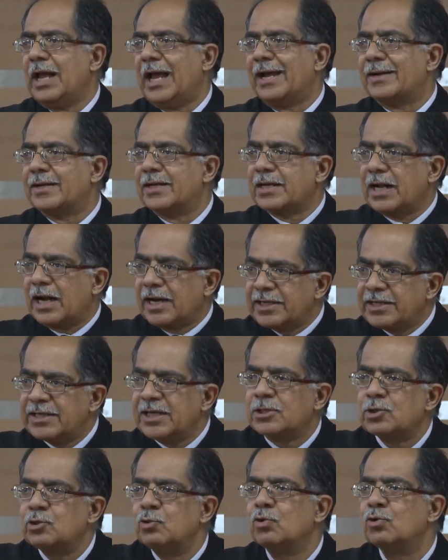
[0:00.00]
And an
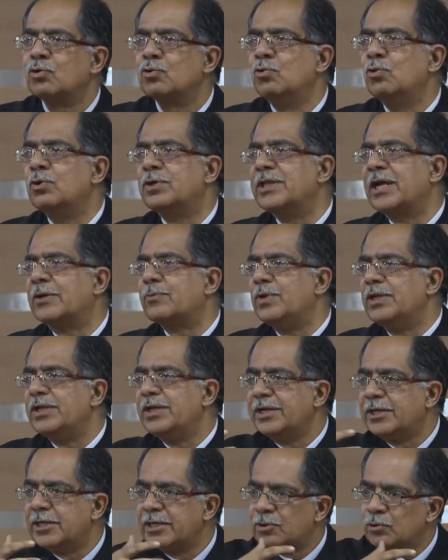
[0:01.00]
idea took root that we
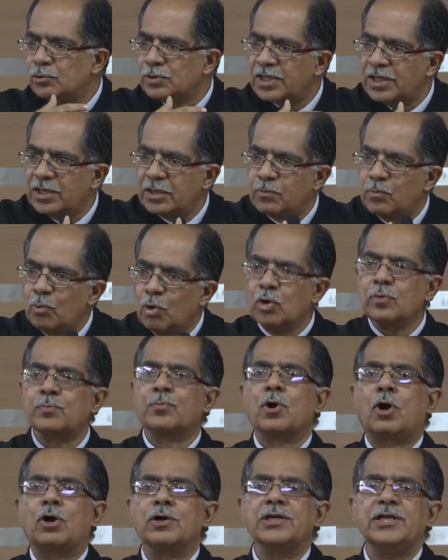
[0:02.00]
needed to think more
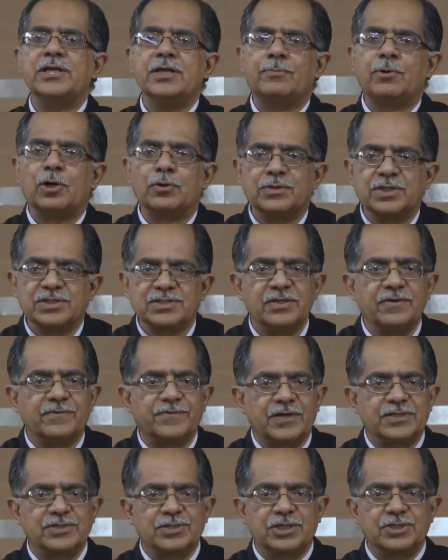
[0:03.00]
broadly about this
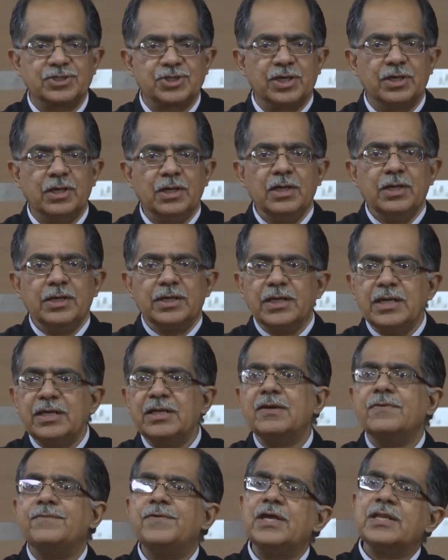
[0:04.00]
infrastructure
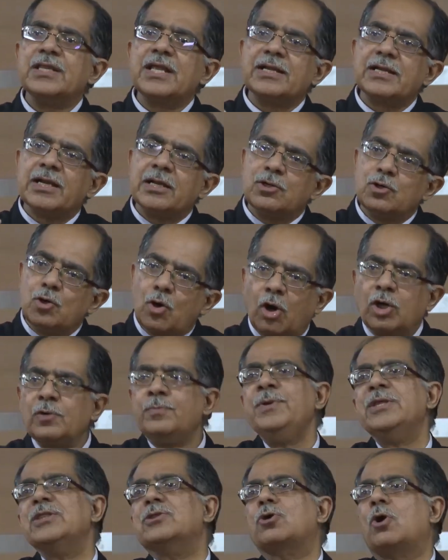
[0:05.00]
in a way that had
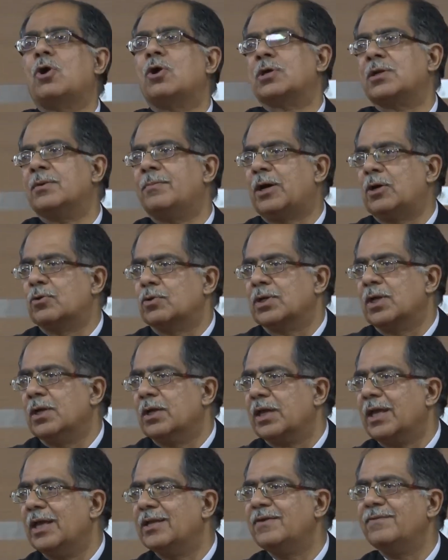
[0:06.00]
not been thought about
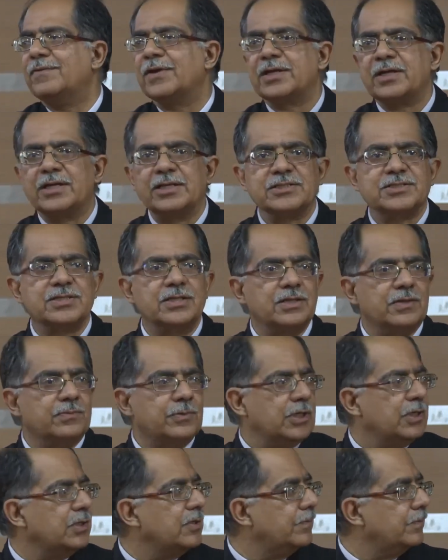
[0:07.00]
anywhere else in the
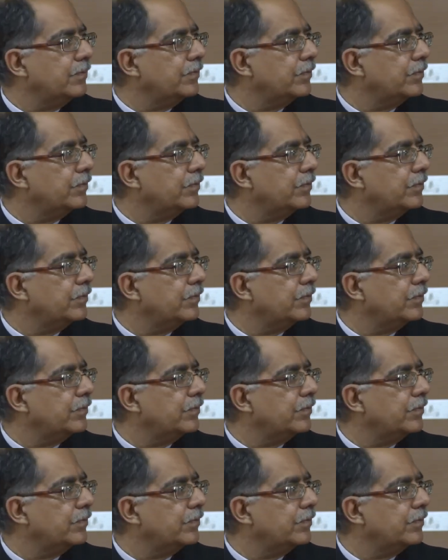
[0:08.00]
world.